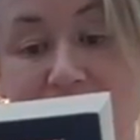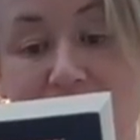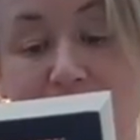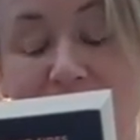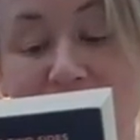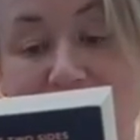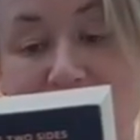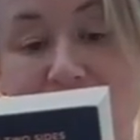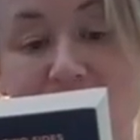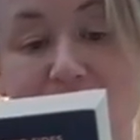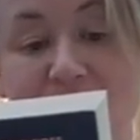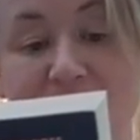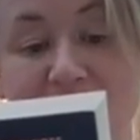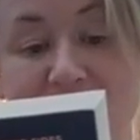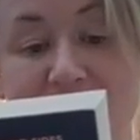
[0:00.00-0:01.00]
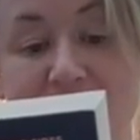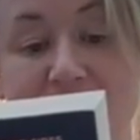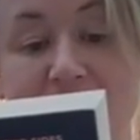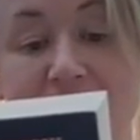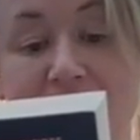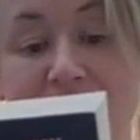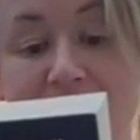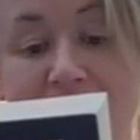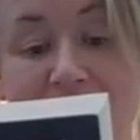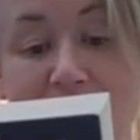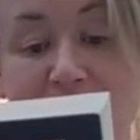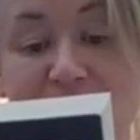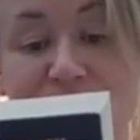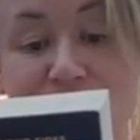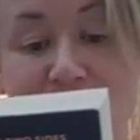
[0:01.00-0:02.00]
The police suspect Nick
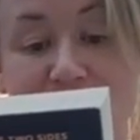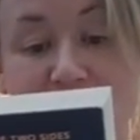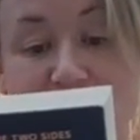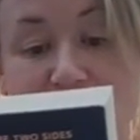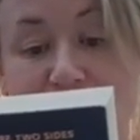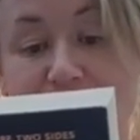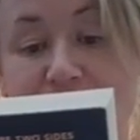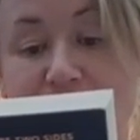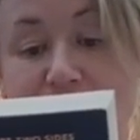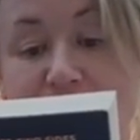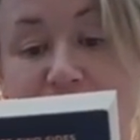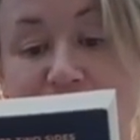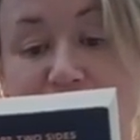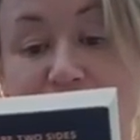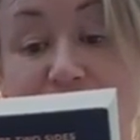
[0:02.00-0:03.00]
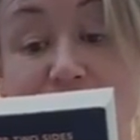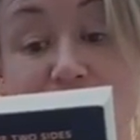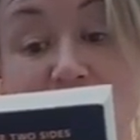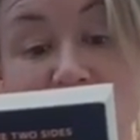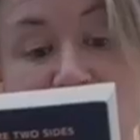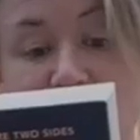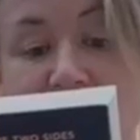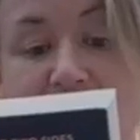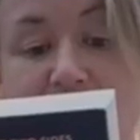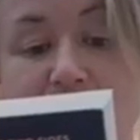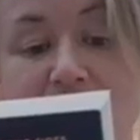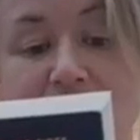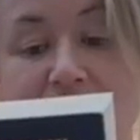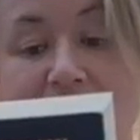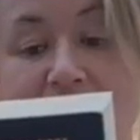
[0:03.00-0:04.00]
Amy's friends revealed that she was afraid of
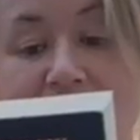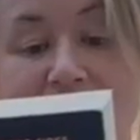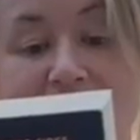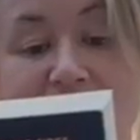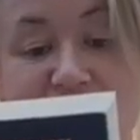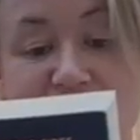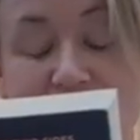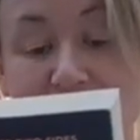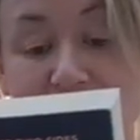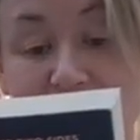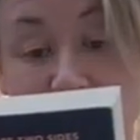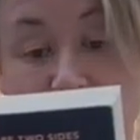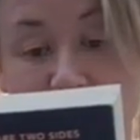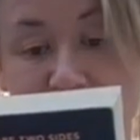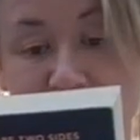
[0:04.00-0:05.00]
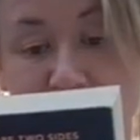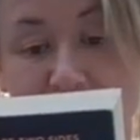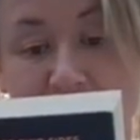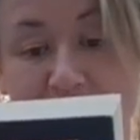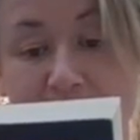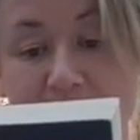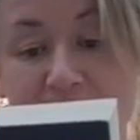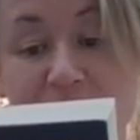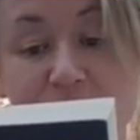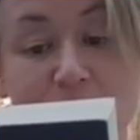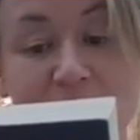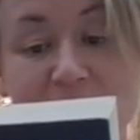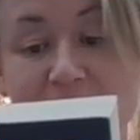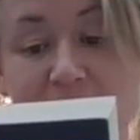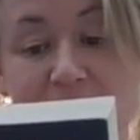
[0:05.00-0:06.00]
him and that she kept secrets from him. He
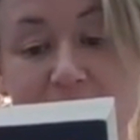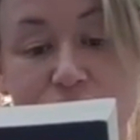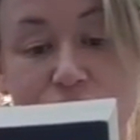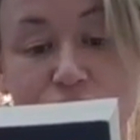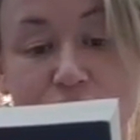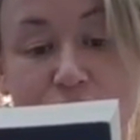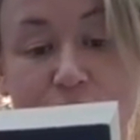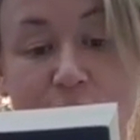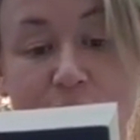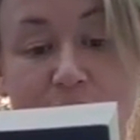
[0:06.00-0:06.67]
swears it isn't true.